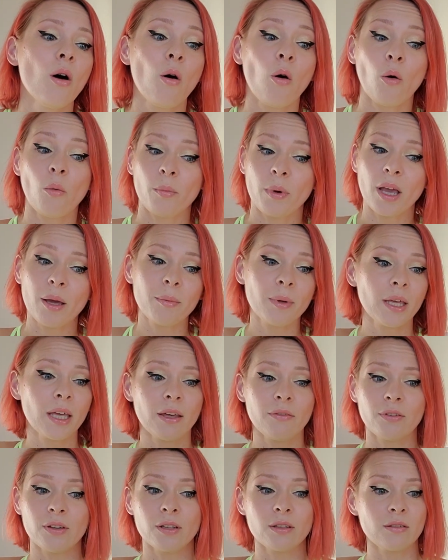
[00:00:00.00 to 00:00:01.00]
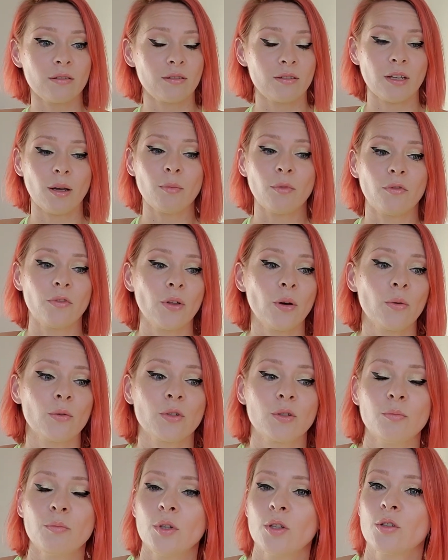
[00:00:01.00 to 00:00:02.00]
or maybe even some of
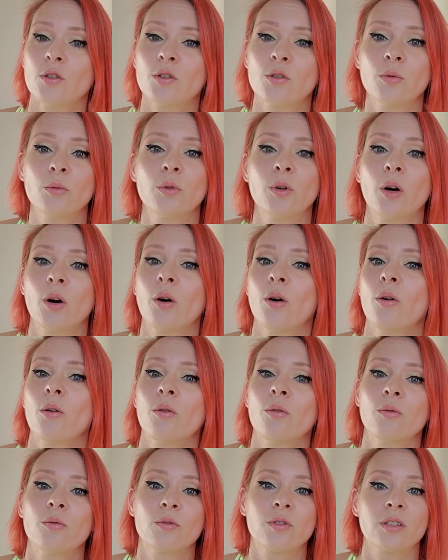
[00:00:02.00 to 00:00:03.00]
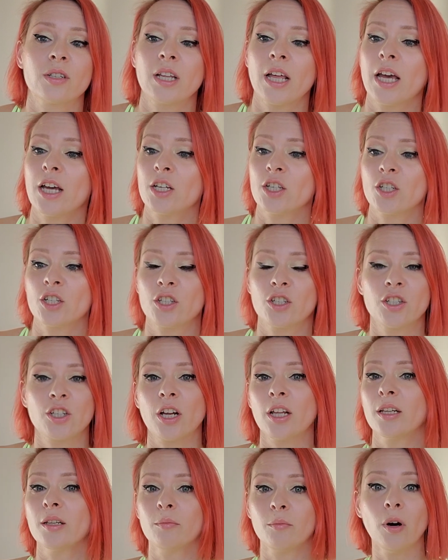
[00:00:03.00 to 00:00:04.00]
those Mitsuko /
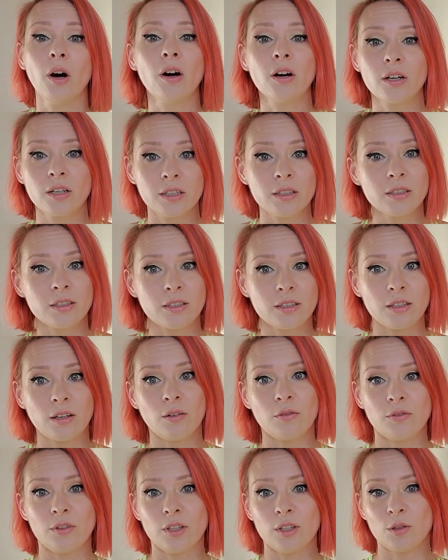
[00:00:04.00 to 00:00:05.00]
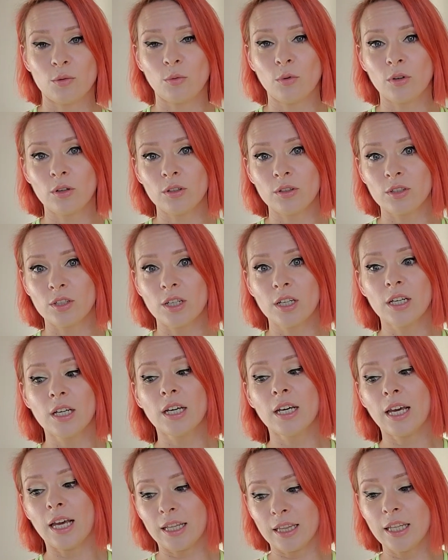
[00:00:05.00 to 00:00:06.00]
Shalimars of this world,
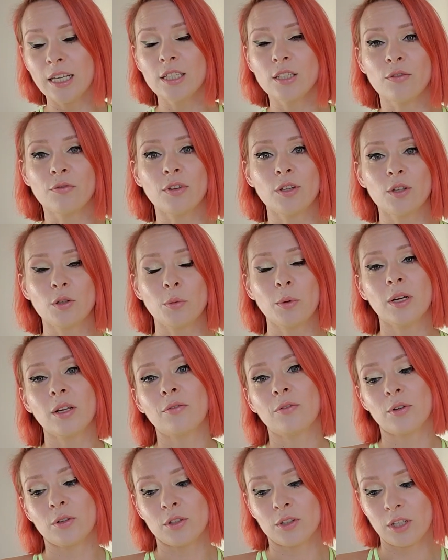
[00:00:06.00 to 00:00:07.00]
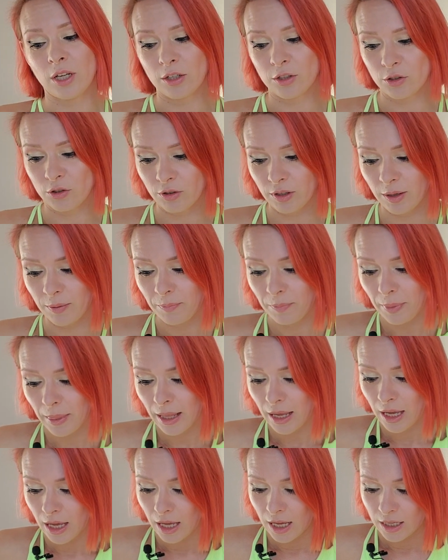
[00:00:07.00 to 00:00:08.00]
at least of the 21st century.
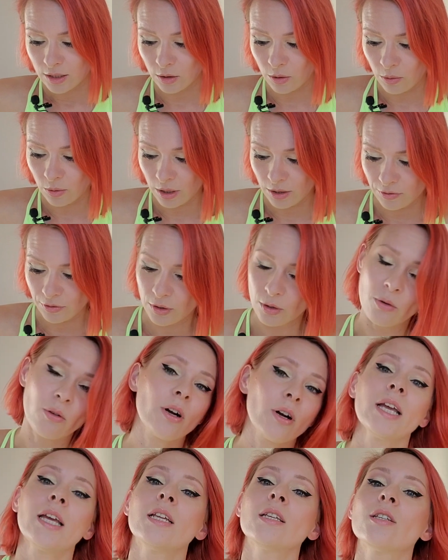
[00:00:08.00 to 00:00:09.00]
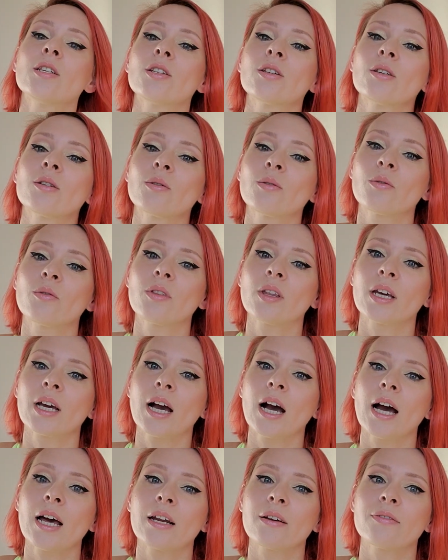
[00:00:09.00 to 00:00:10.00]
So if you're into the
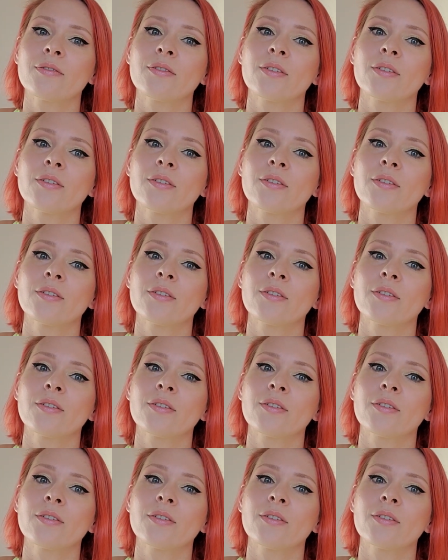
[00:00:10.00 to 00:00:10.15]
kind of